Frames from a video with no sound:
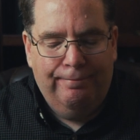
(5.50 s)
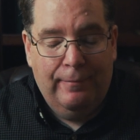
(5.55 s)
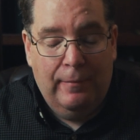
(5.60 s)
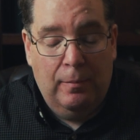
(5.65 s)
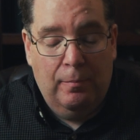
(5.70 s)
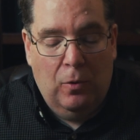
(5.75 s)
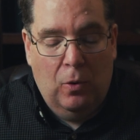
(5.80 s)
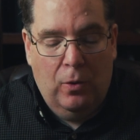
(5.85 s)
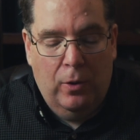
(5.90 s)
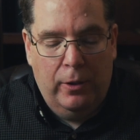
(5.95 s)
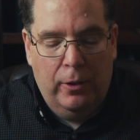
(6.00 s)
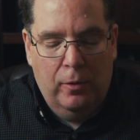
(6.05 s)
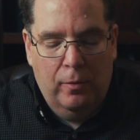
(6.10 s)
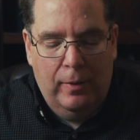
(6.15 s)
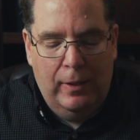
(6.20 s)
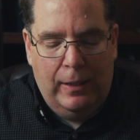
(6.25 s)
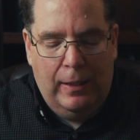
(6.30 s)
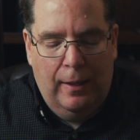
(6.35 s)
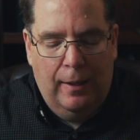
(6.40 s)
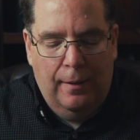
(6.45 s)
the boy who
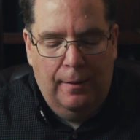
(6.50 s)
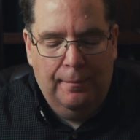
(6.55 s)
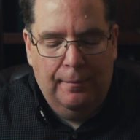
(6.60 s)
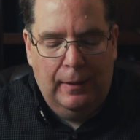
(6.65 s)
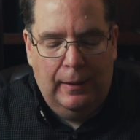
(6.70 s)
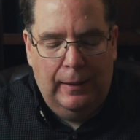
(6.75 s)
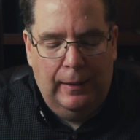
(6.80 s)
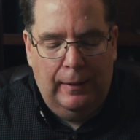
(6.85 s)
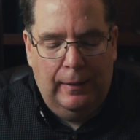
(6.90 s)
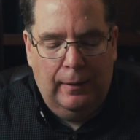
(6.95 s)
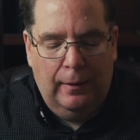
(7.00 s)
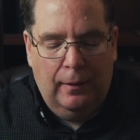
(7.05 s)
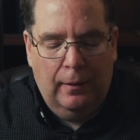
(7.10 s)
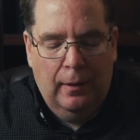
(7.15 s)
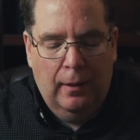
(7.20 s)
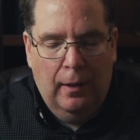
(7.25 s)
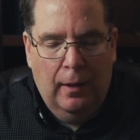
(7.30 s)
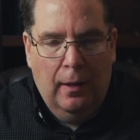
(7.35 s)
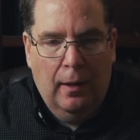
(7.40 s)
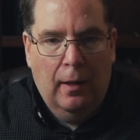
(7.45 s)
became king.
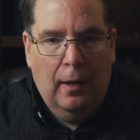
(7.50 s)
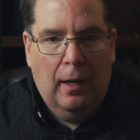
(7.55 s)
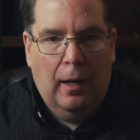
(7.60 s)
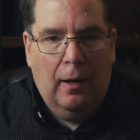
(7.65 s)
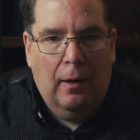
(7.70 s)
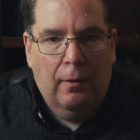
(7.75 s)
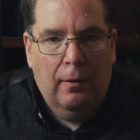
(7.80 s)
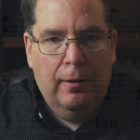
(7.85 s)
Our